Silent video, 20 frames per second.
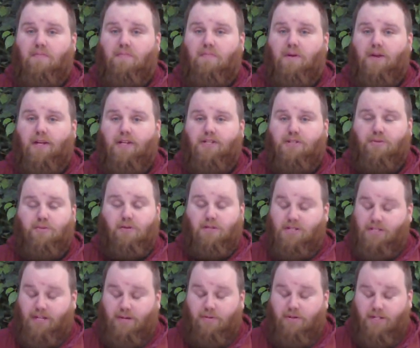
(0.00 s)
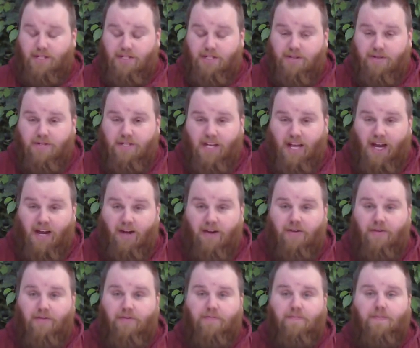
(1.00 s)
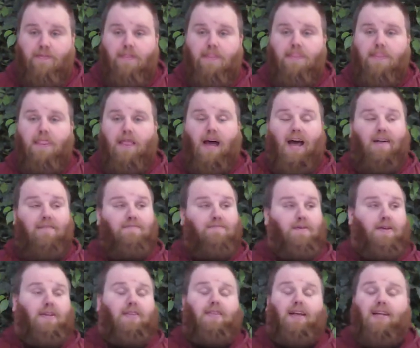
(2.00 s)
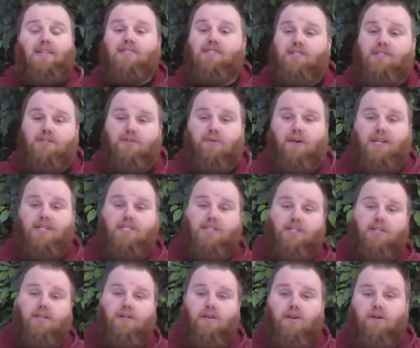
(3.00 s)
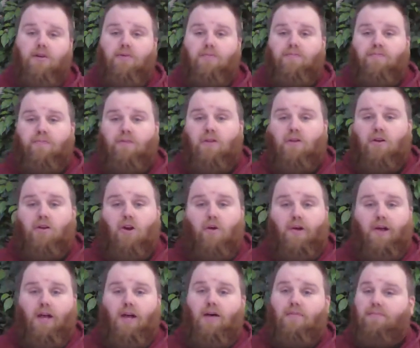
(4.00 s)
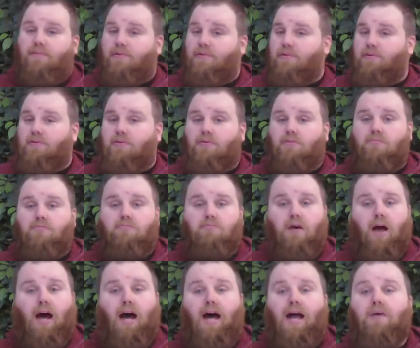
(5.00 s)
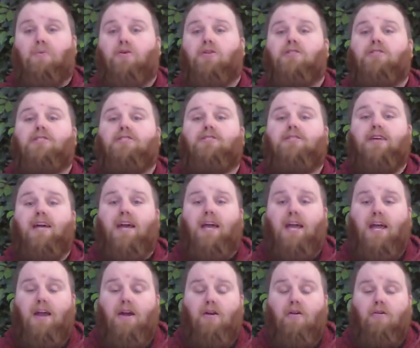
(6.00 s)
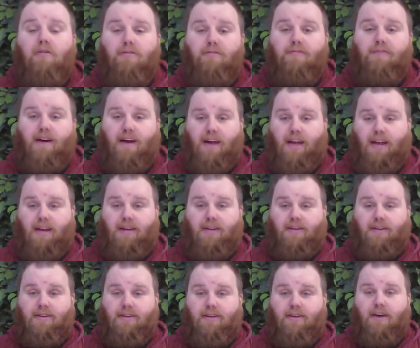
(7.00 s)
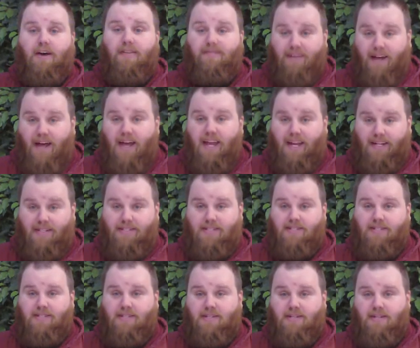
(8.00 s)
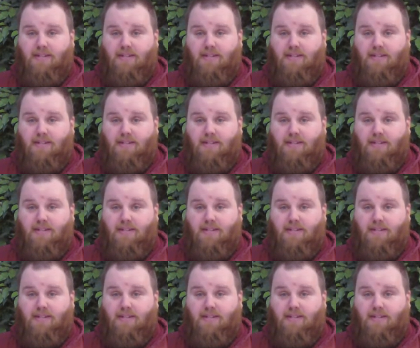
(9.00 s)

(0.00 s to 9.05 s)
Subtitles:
because you were just too scared? I've been in that situation. Growing up, I was terrified of heights.